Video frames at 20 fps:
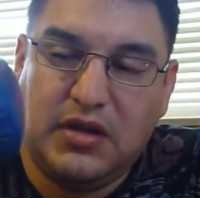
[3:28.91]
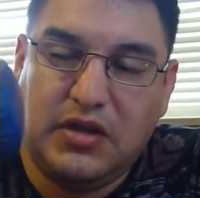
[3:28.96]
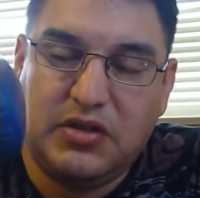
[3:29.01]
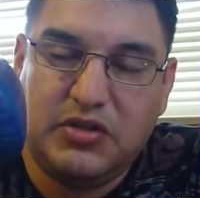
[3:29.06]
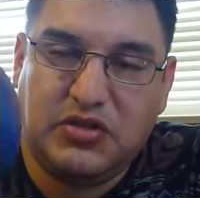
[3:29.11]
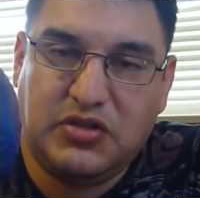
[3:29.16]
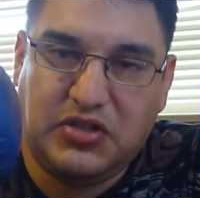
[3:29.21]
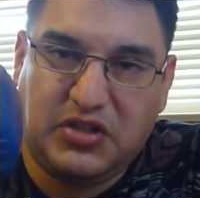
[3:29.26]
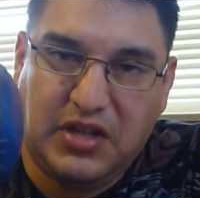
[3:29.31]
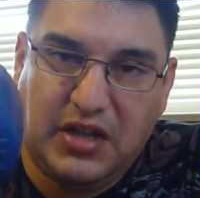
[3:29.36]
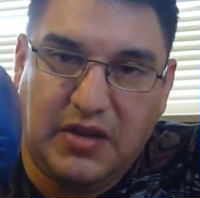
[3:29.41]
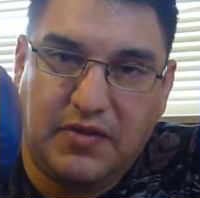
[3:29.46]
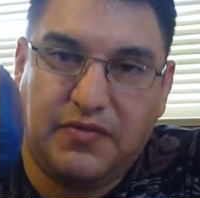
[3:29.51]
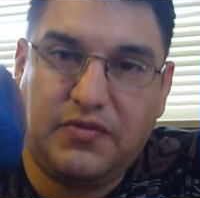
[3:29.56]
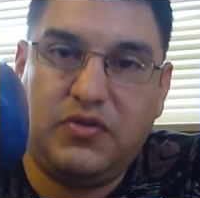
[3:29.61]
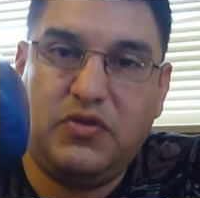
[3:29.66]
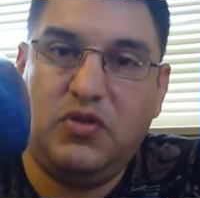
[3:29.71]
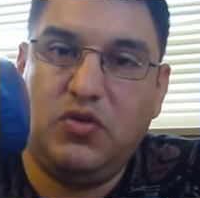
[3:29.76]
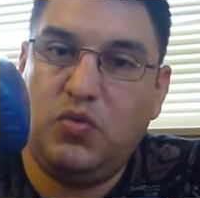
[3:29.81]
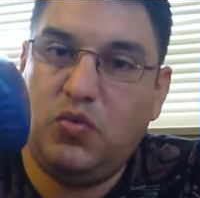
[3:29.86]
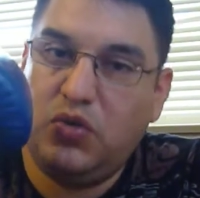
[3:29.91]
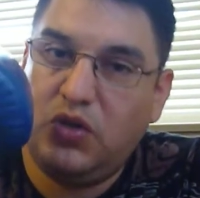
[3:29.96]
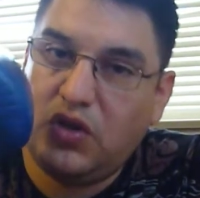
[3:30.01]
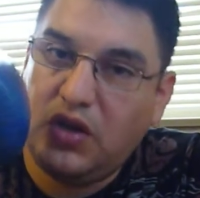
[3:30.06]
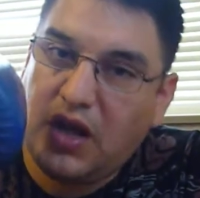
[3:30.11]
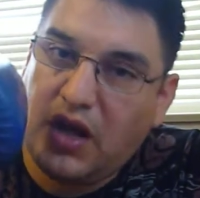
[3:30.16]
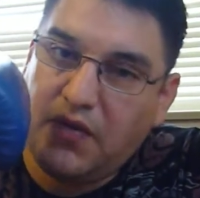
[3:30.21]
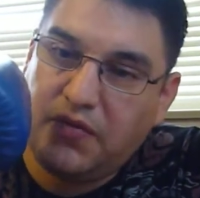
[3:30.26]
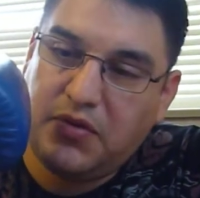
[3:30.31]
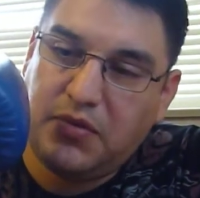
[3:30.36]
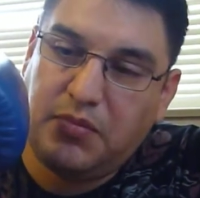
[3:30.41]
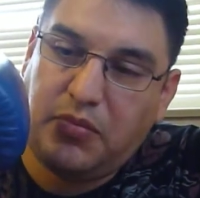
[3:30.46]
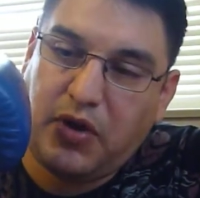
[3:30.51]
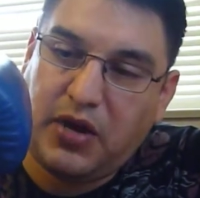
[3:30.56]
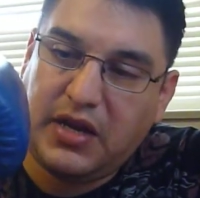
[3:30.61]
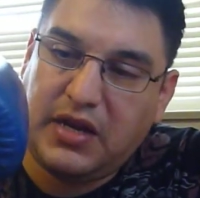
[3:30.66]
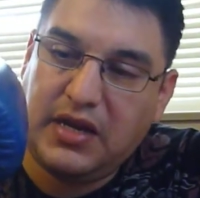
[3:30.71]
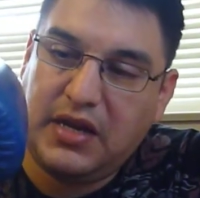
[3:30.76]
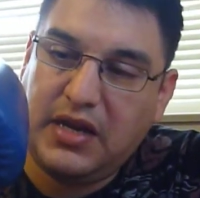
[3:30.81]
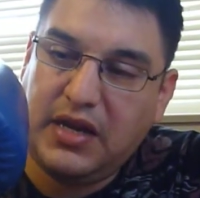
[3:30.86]
stiff. You will have to
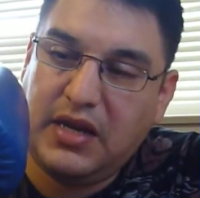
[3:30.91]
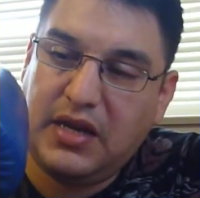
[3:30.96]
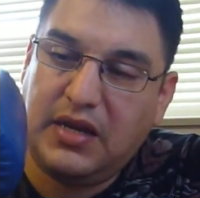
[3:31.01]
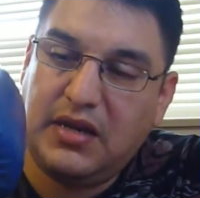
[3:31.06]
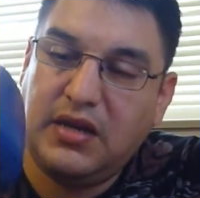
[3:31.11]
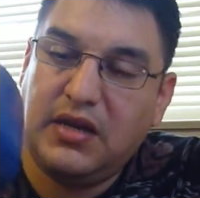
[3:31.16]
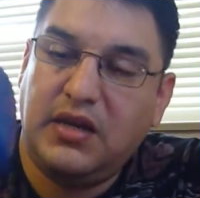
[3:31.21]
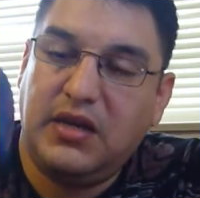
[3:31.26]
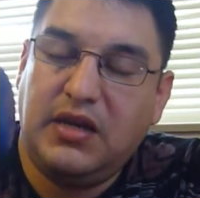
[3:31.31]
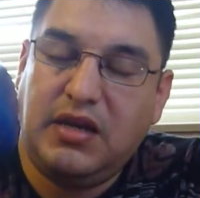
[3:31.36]
break it in.